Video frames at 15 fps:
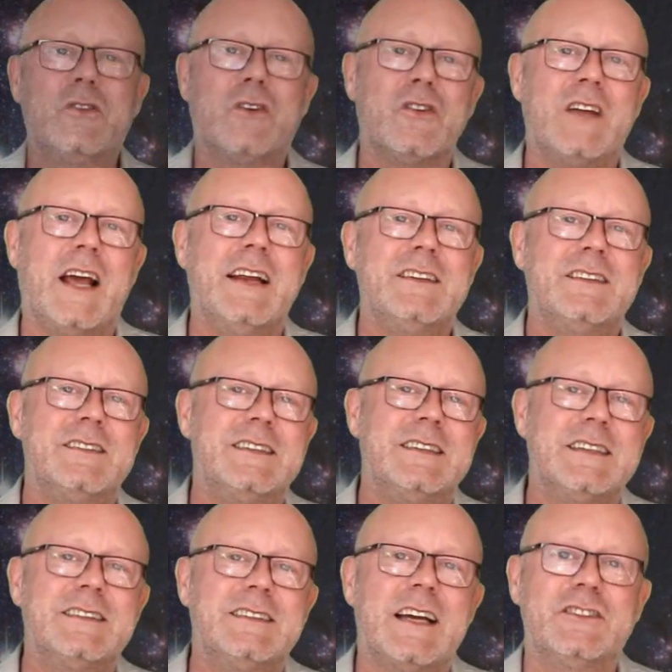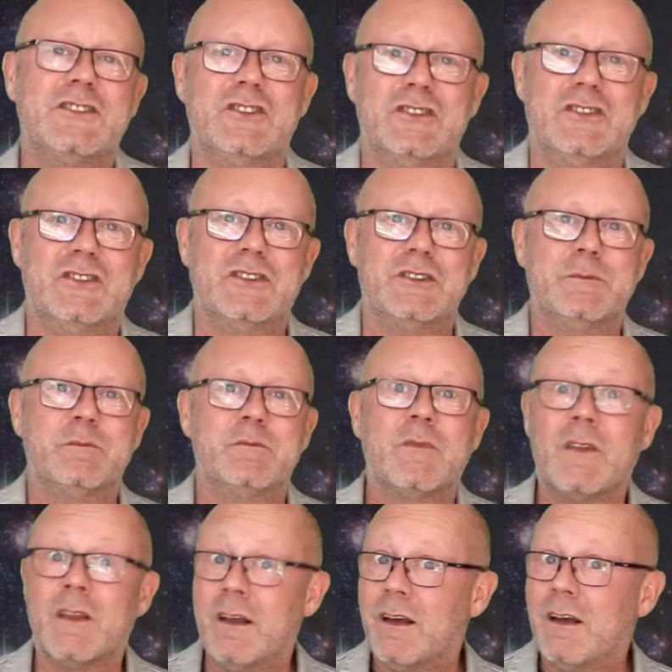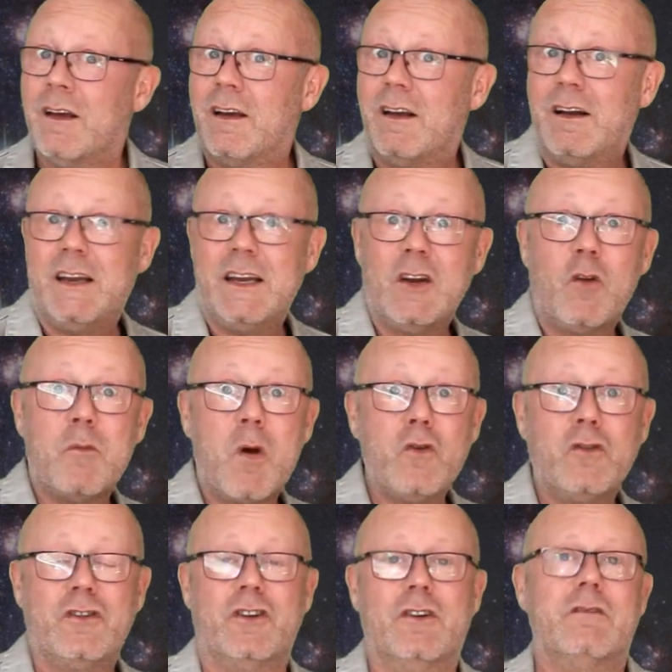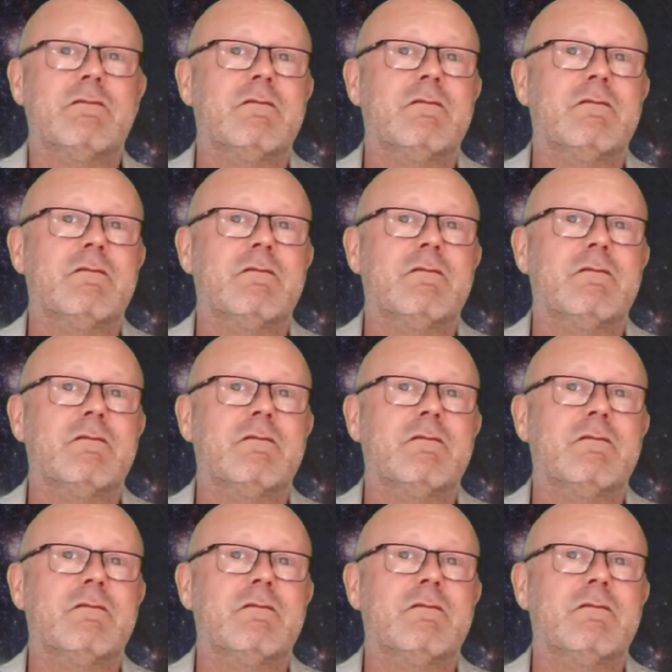contains 6 sections: linear motion,